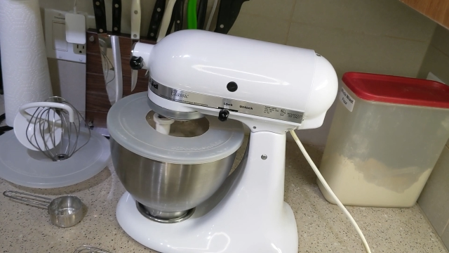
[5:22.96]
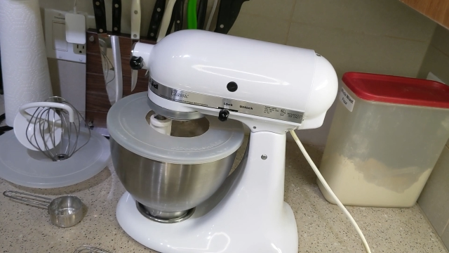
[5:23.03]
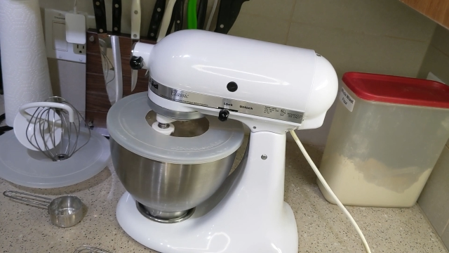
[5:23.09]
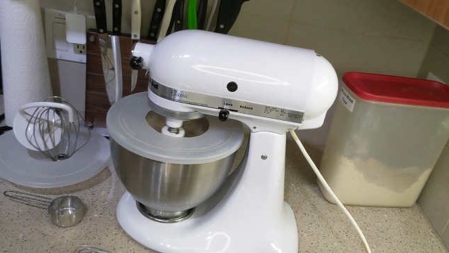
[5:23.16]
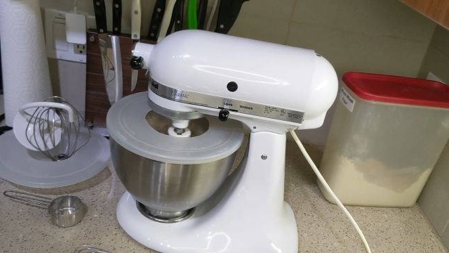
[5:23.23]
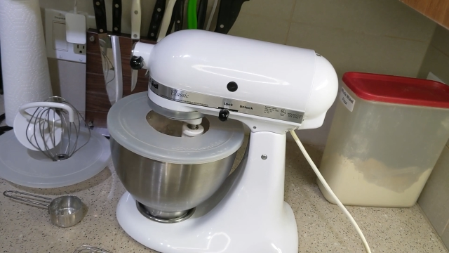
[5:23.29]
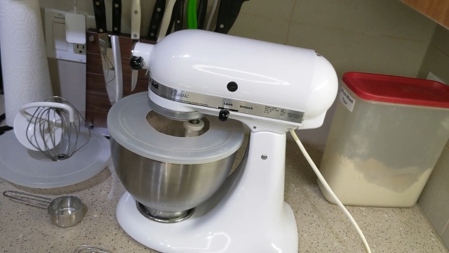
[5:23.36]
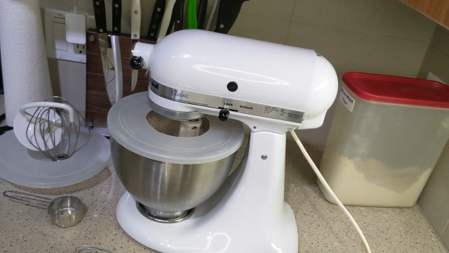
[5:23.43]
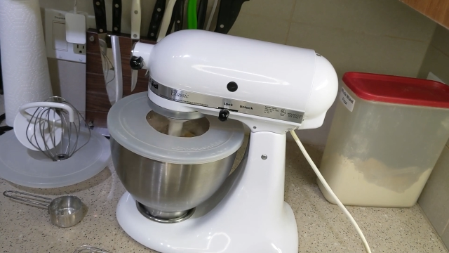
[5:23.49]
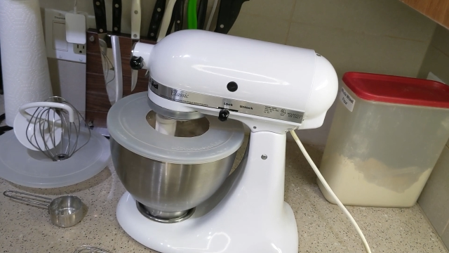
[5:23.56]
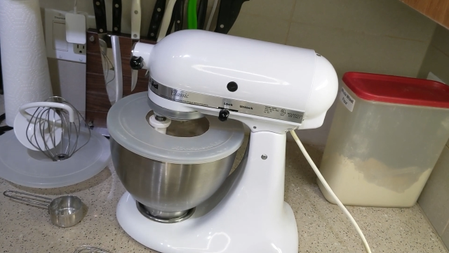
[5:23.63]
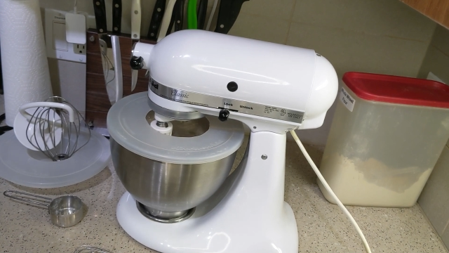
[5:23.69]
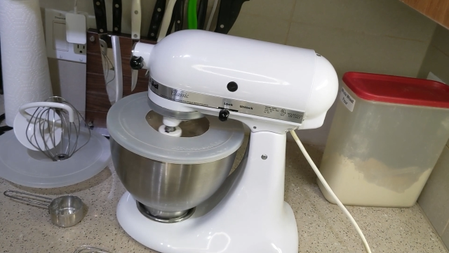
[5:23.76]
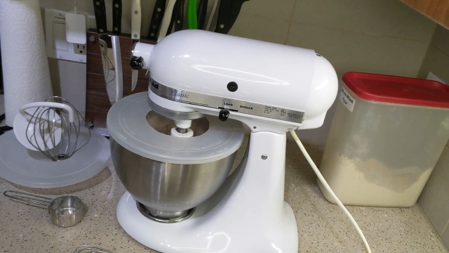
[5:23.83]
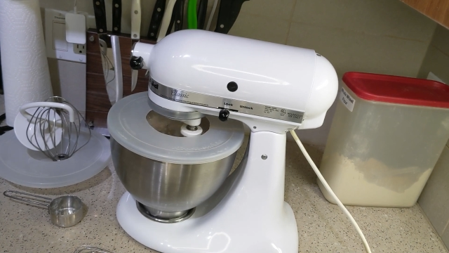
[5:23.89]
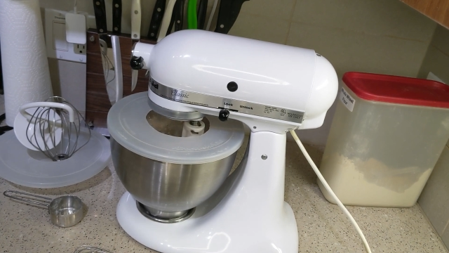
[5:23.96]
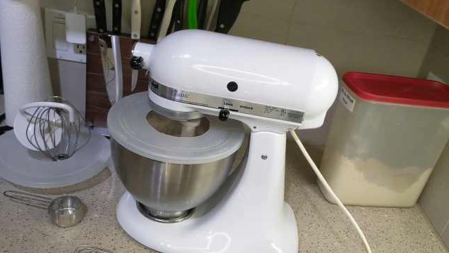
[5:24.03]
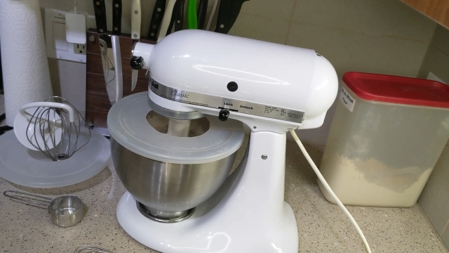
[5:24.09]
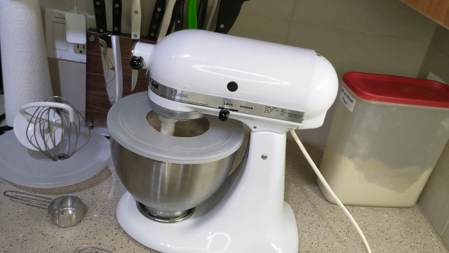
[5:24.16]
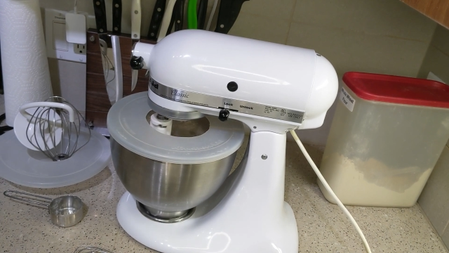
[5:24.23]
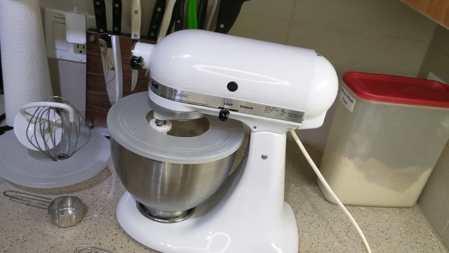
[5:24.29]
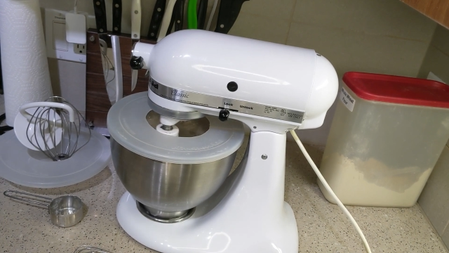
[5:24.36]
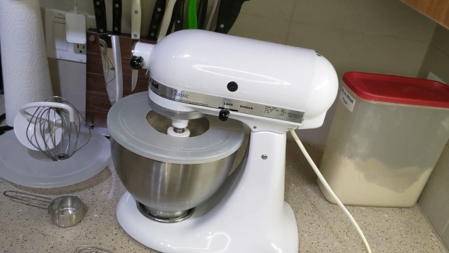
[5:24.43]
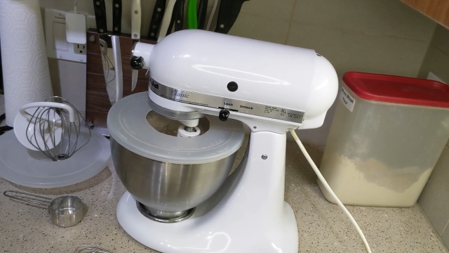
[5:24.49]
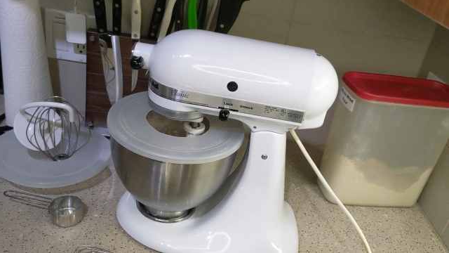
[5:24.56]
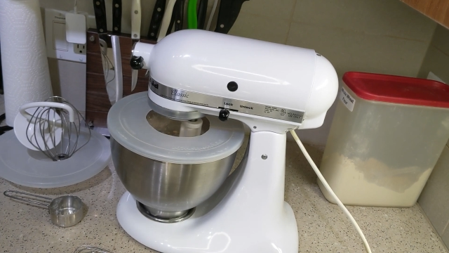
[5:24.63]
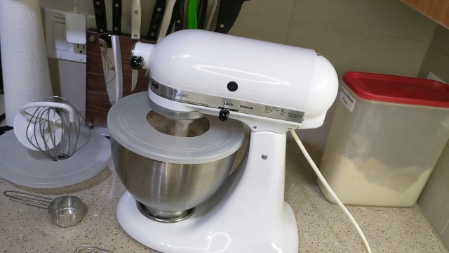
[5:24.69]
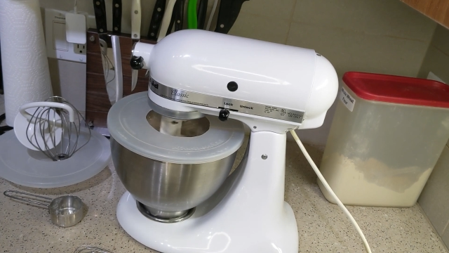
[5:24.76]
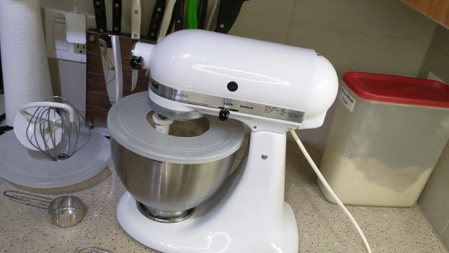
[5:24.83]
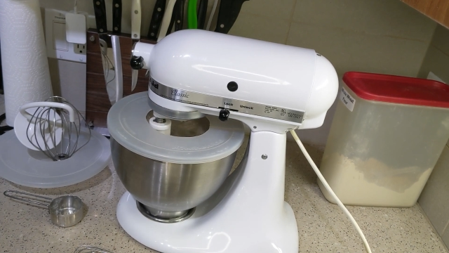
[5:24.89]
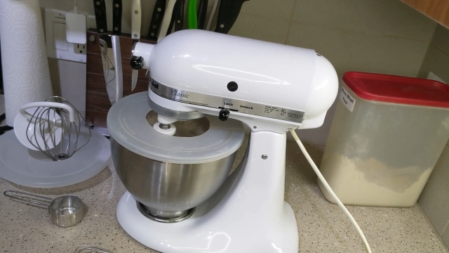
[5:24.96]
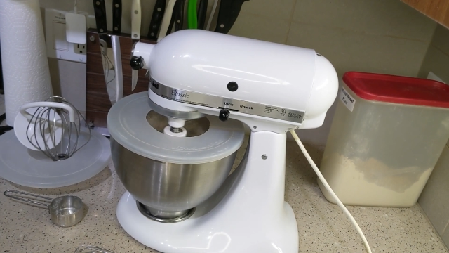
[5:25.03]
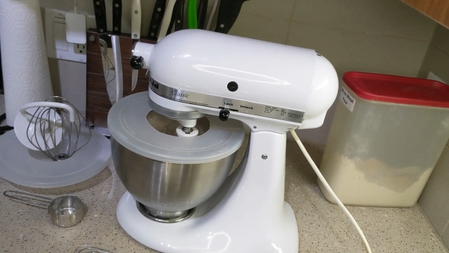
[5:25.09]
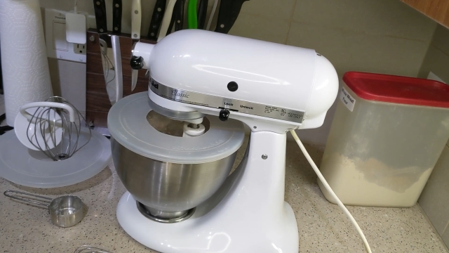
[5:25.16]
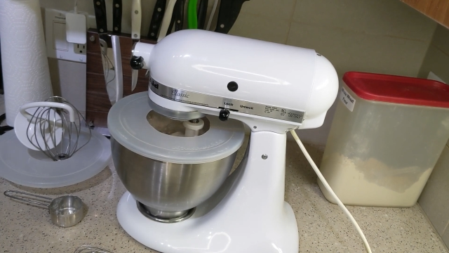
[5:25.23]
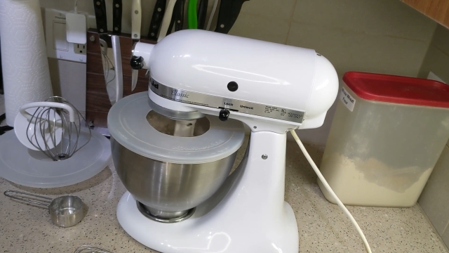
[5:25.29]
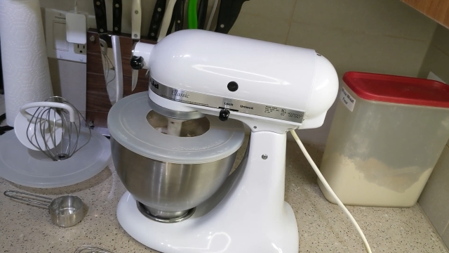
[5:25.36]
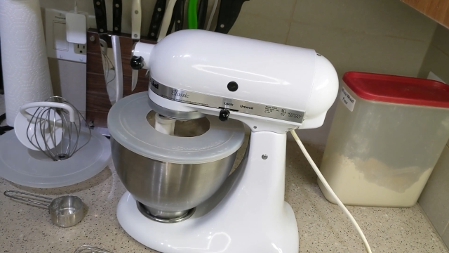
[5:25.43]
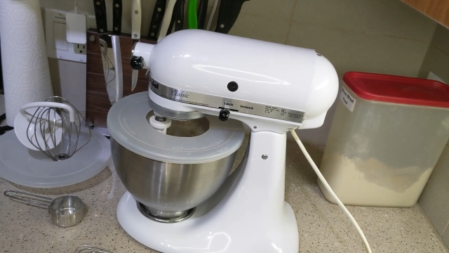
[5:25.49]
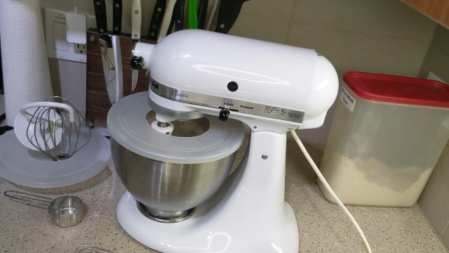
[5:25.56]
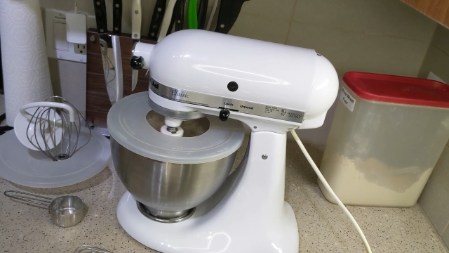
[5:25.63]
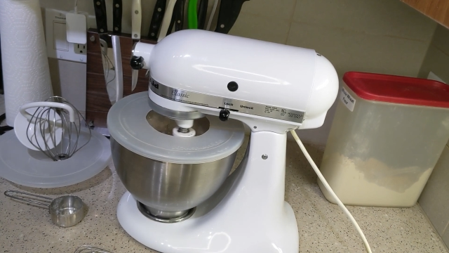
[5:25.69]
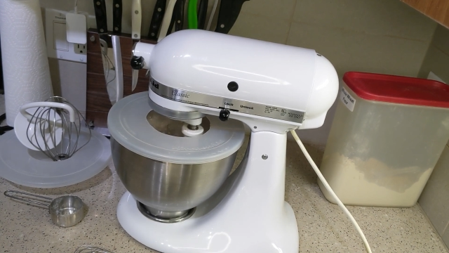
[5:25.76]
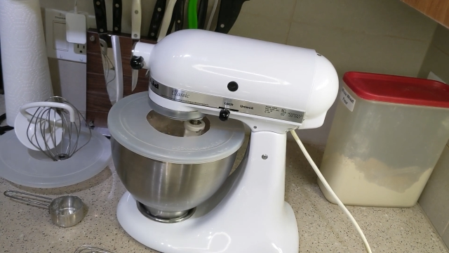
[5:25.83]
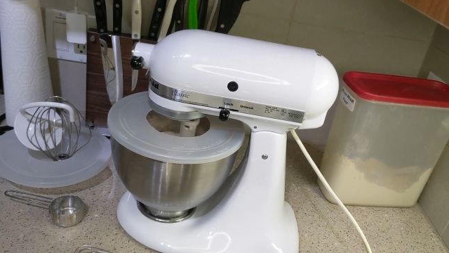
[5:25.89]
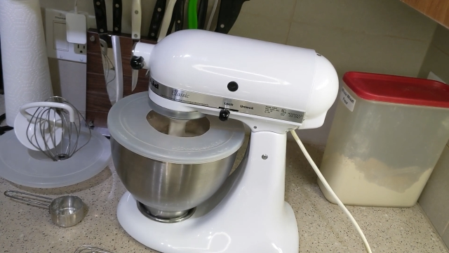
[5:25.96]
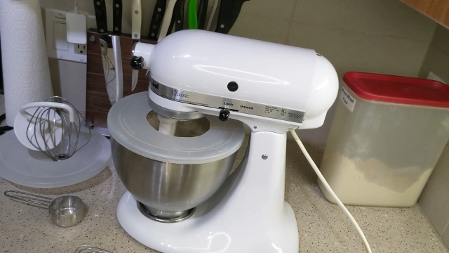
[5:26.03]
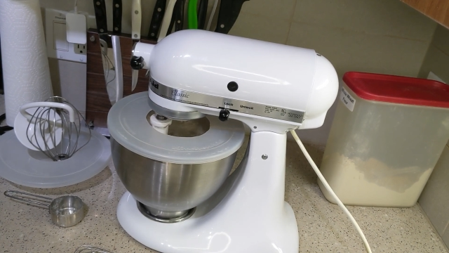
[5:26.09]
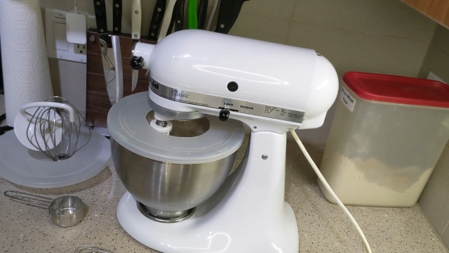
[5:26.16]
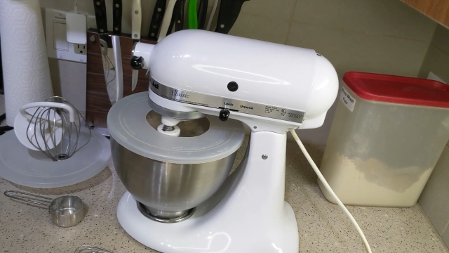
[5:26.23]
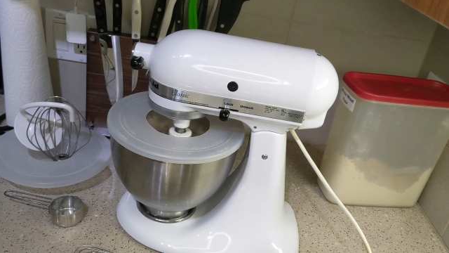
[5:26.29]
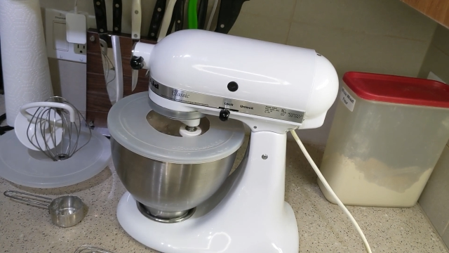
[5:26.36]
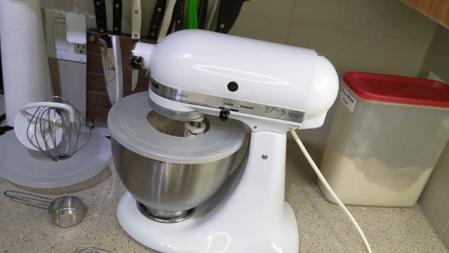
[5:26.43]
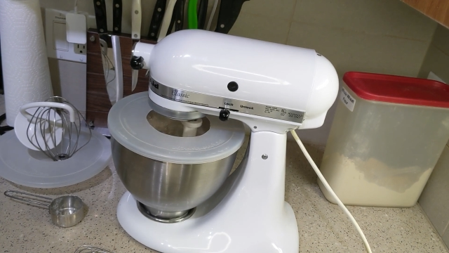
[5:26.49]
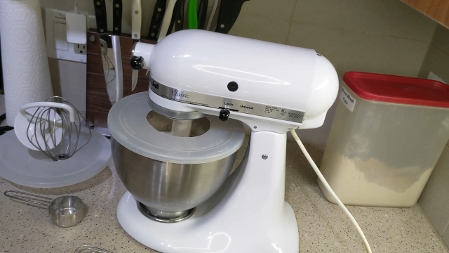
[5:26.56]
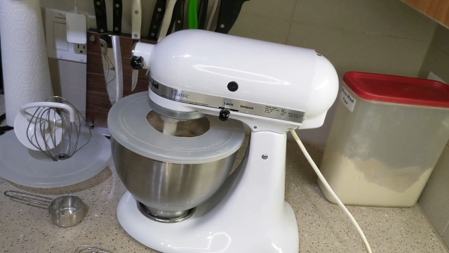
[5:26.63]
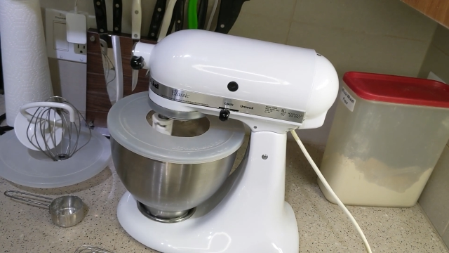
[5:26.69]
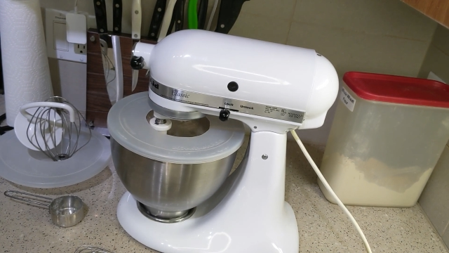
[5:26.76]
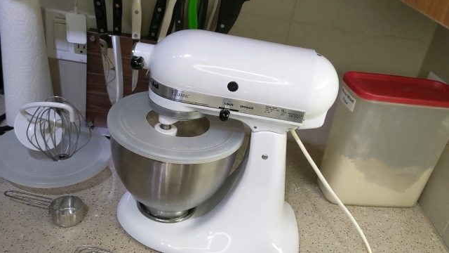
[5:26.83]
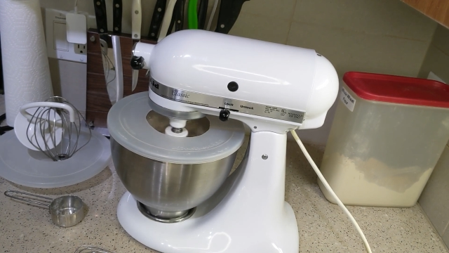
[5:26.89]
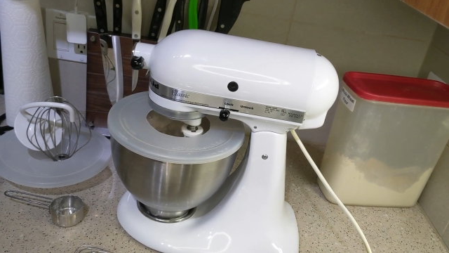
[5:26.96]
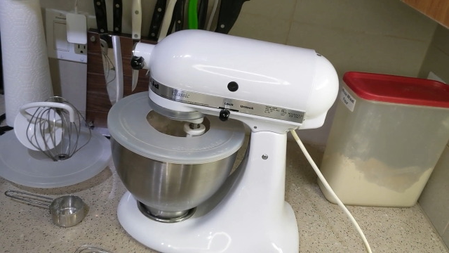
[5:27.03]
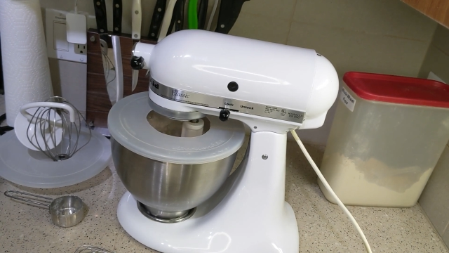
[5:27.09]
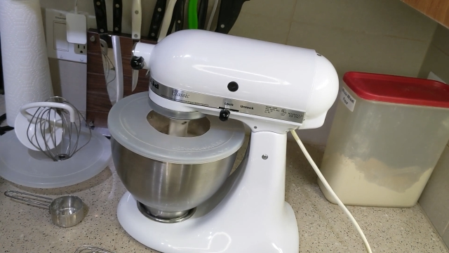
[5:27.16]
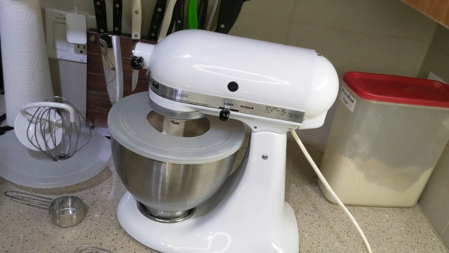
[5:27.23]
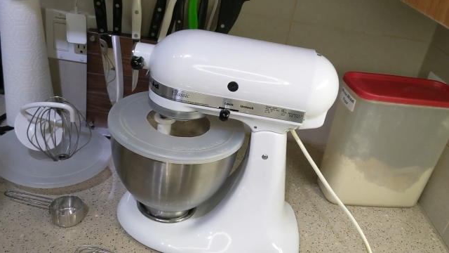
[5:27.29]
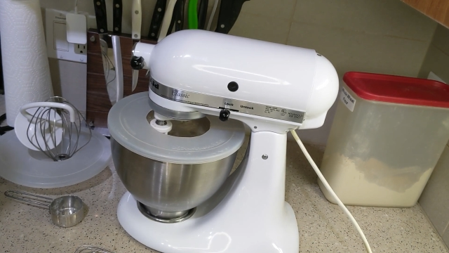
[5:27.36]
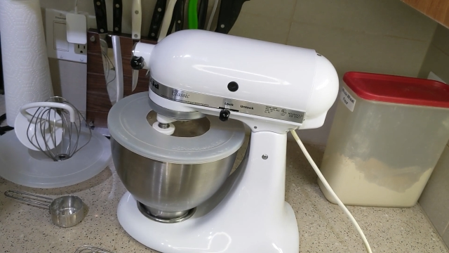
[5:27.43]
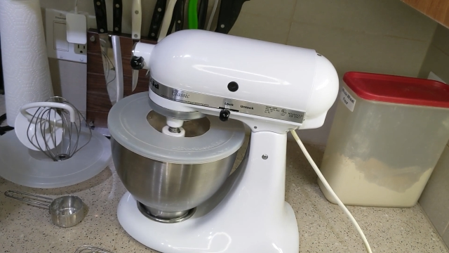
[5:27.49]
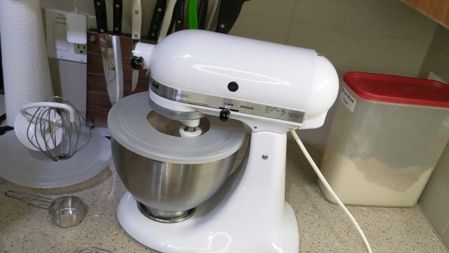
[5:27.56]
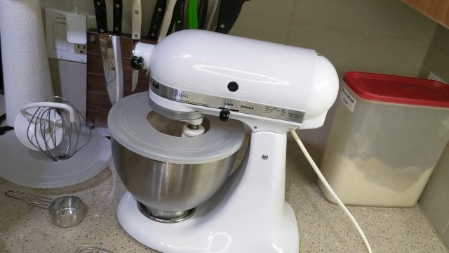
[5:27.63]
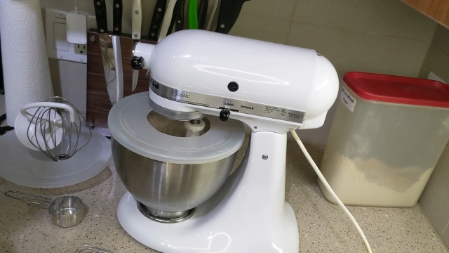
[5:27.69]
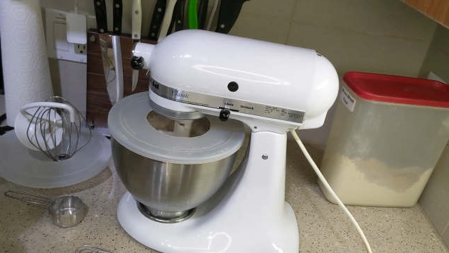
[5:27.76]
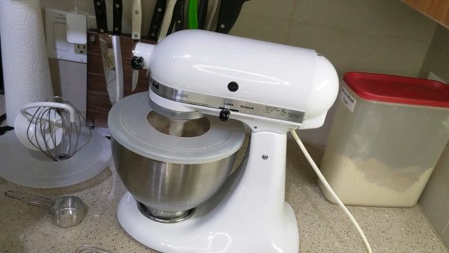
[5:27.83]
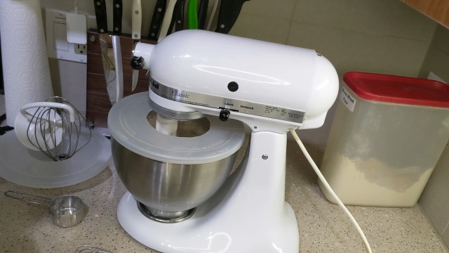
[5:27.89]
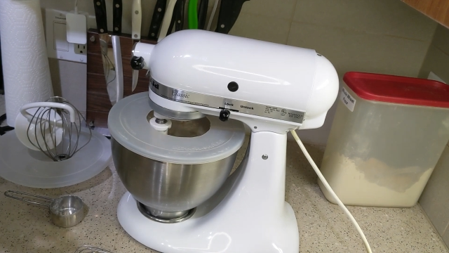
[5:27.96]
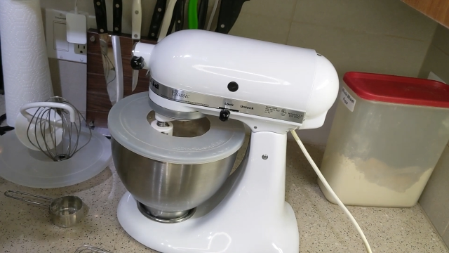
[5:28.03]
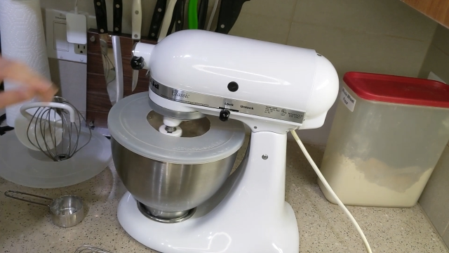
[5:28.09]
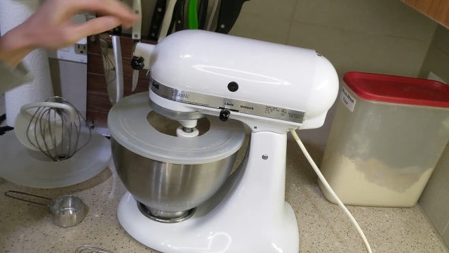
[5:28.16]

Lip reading: Nobody's mouth can be seen.